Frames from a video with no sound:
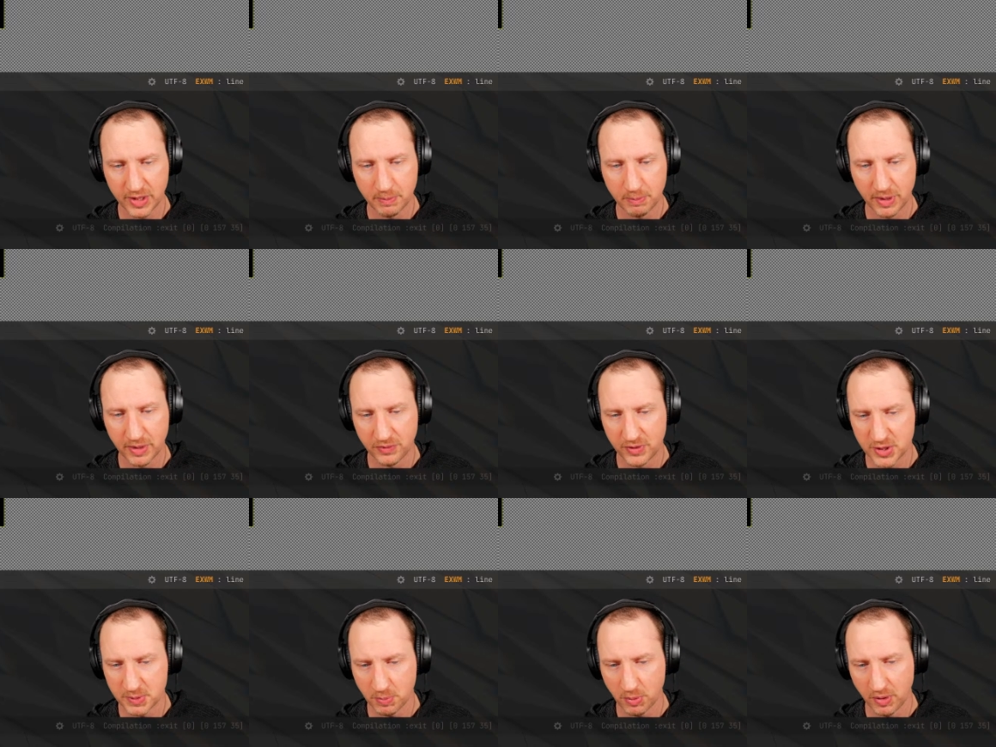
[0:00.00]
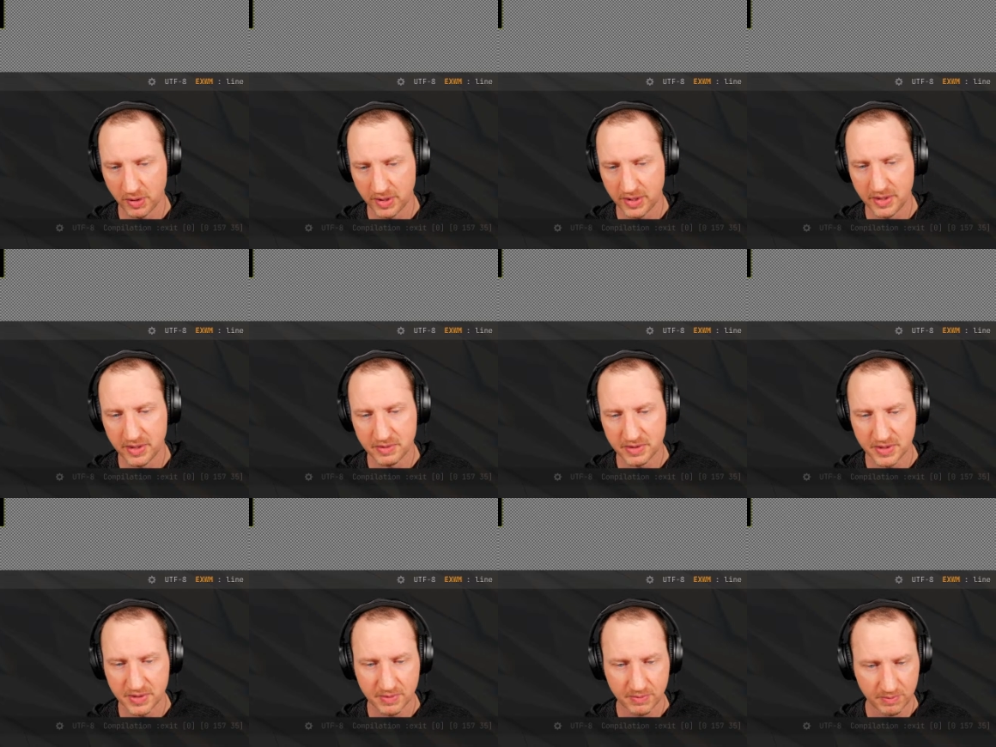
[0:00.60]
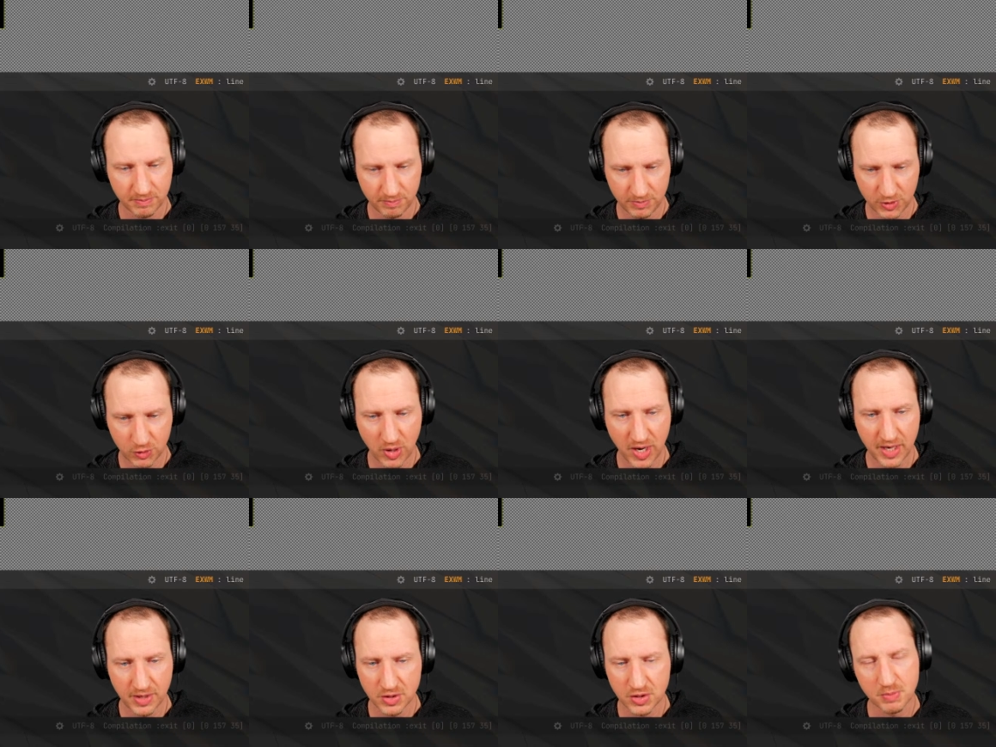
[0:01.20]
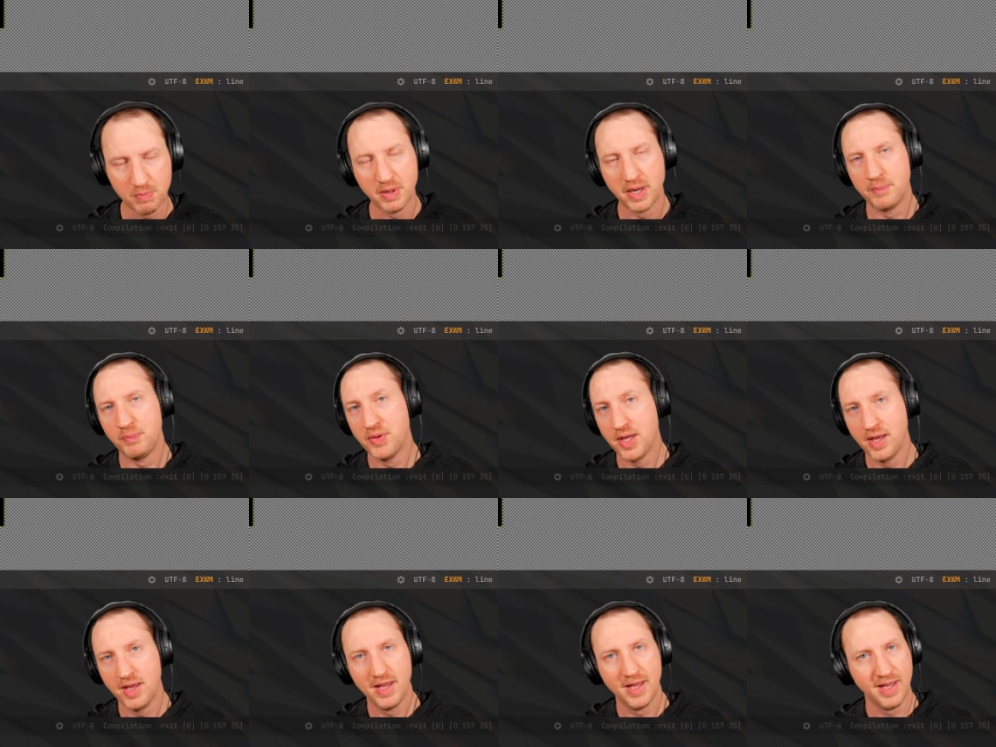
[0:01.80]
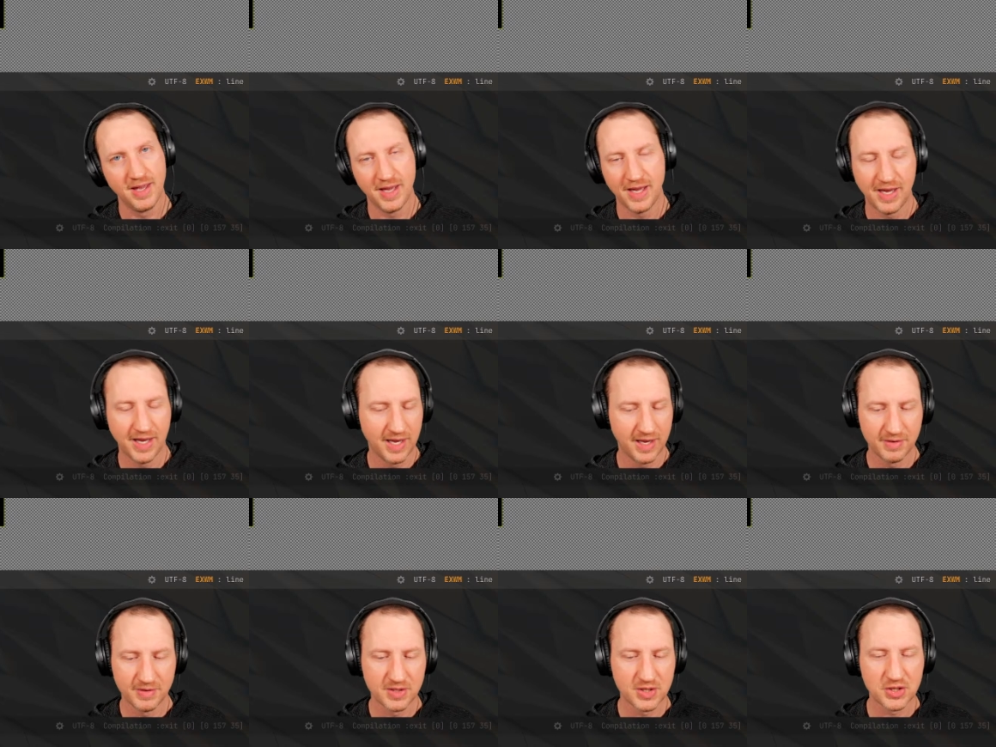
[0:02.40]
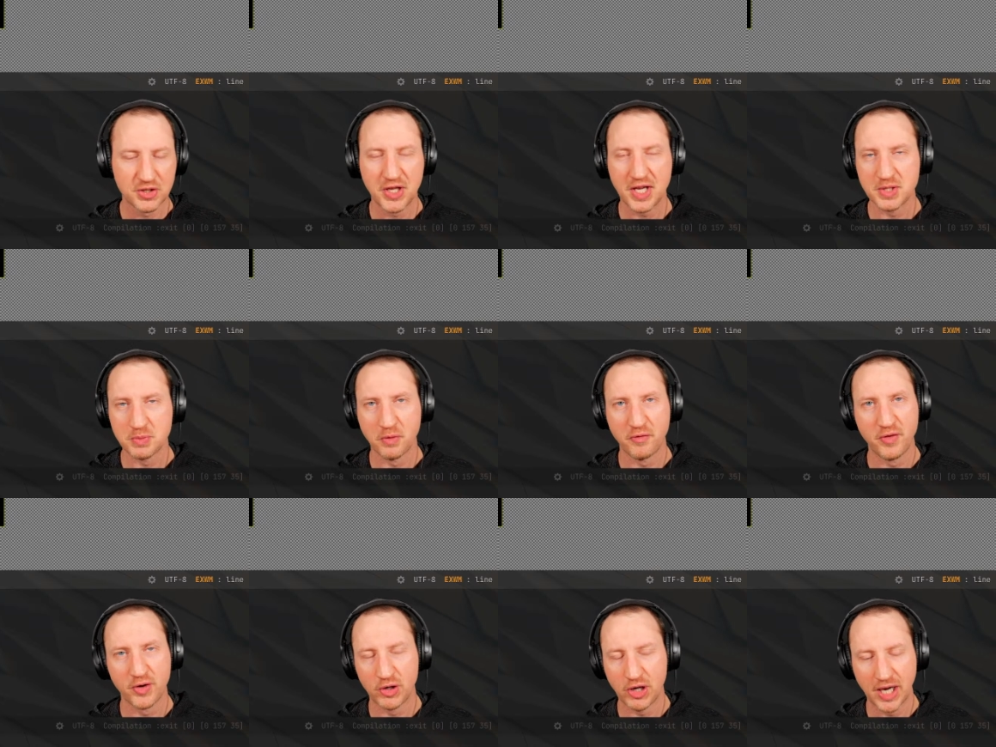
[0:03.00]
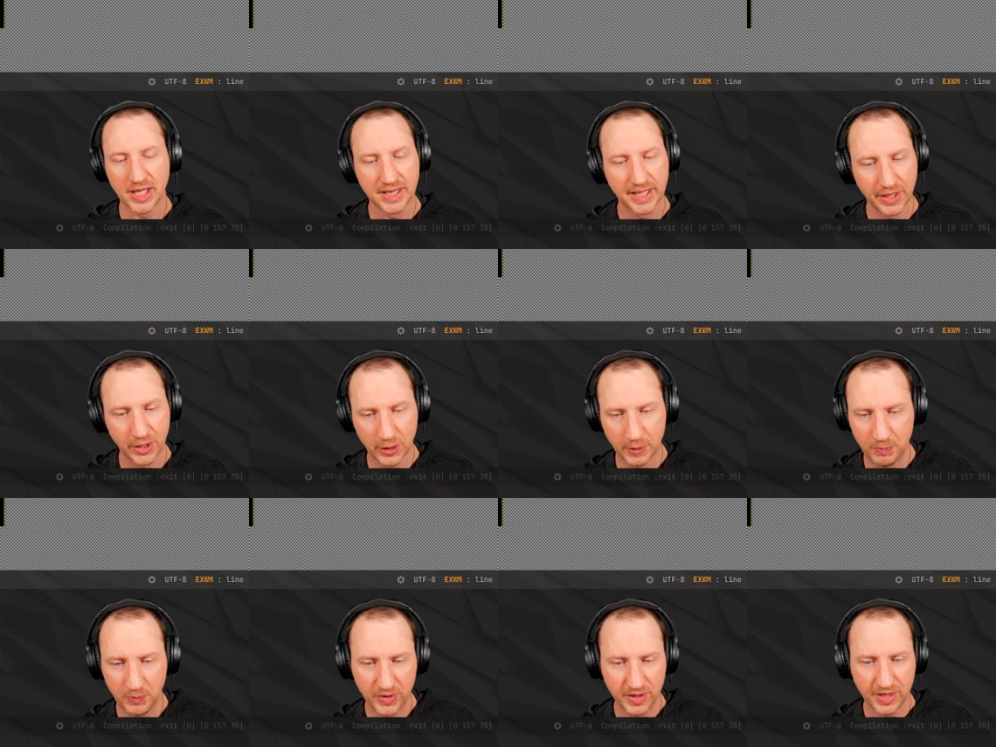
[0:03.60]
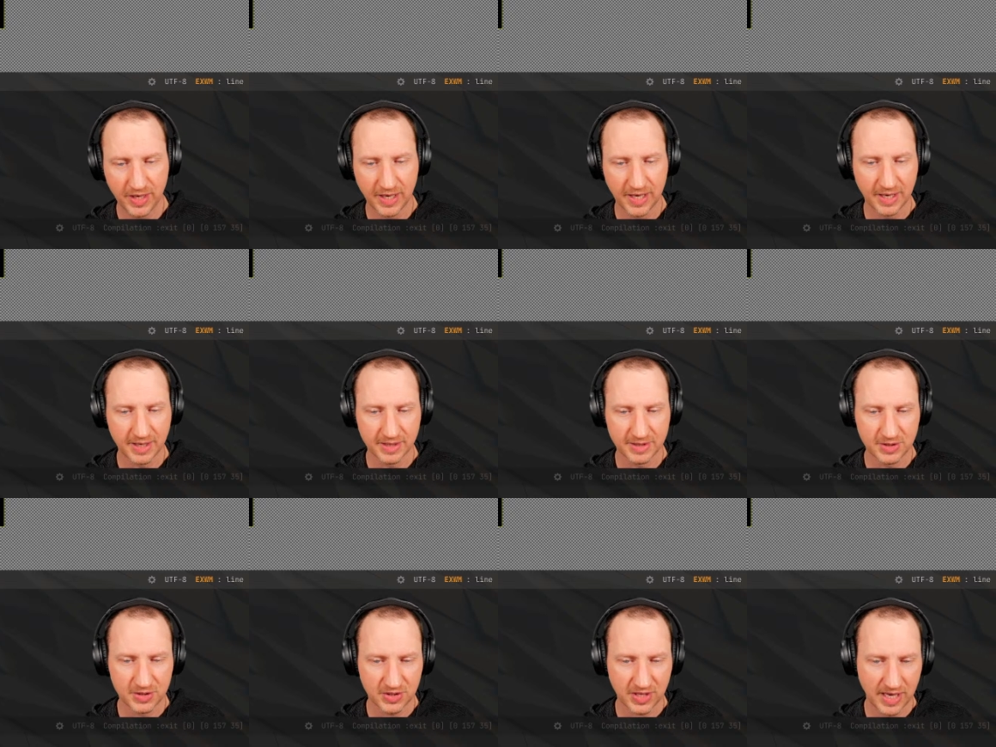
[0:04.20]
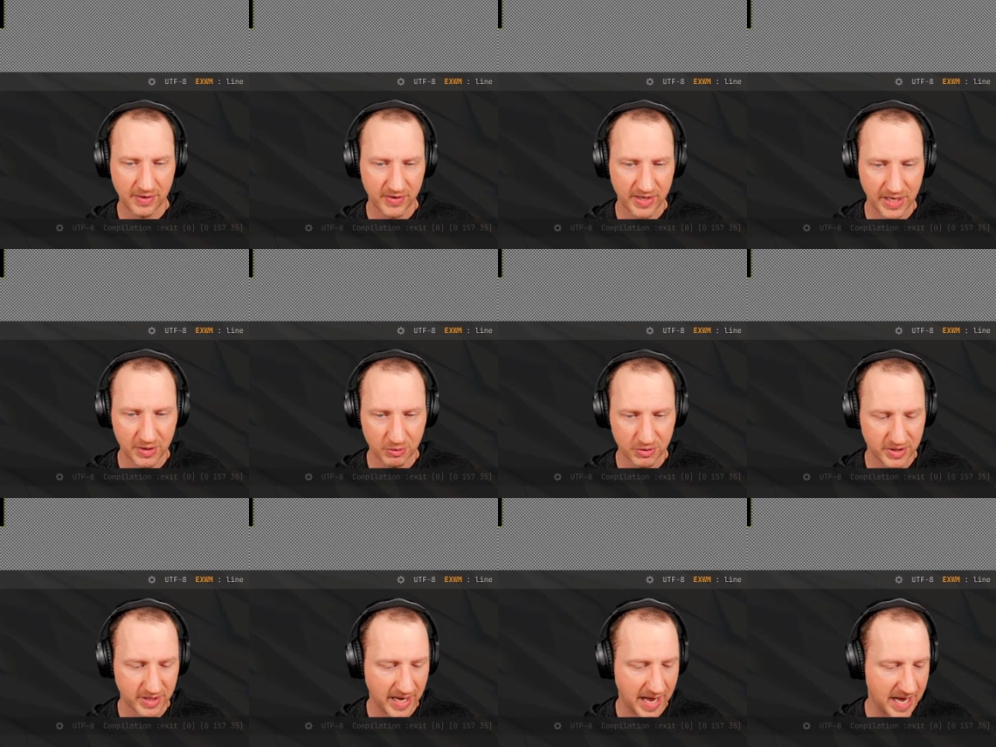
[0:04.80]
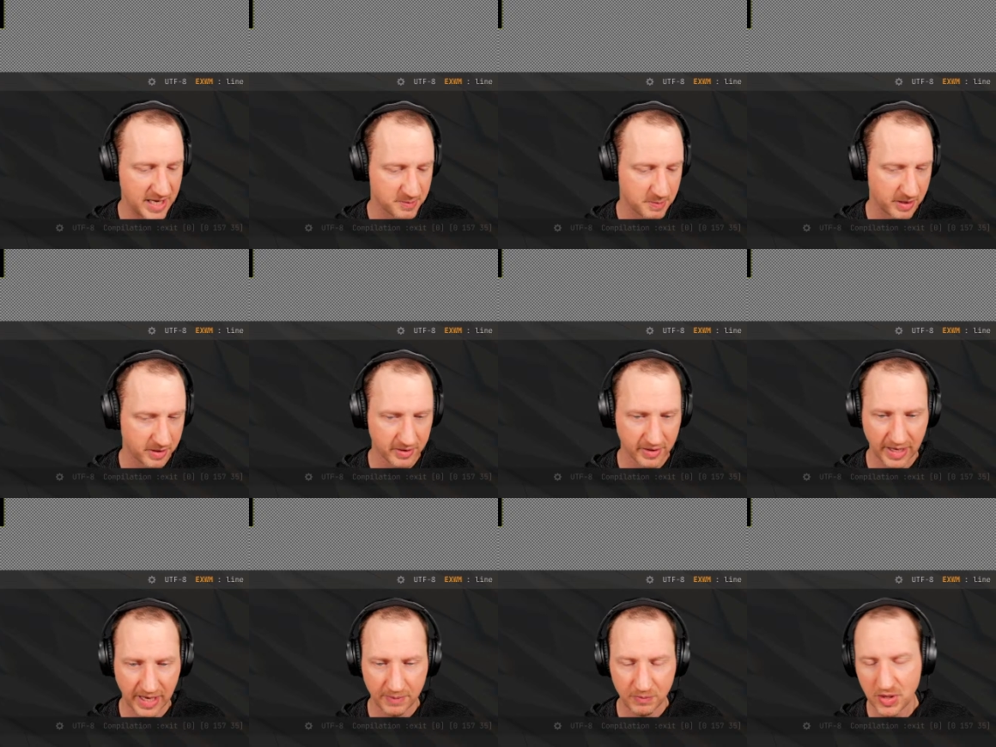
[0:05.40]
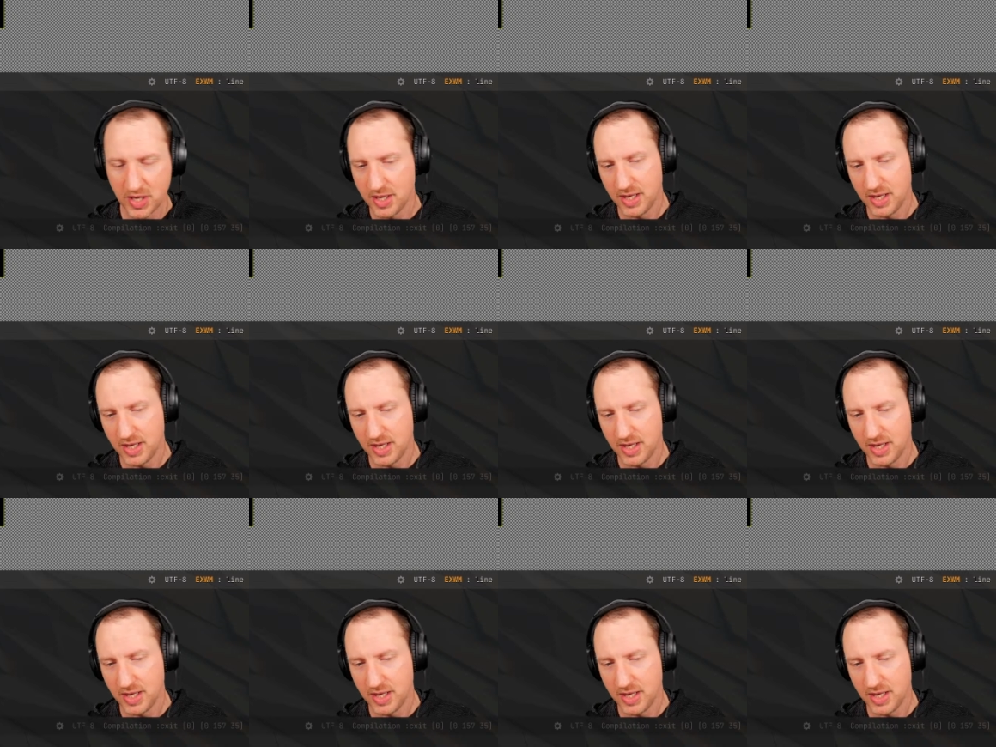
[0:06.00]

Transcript: But this part is strange, but it's just things we'll figure out later. Just kind of an interesting aspect of that.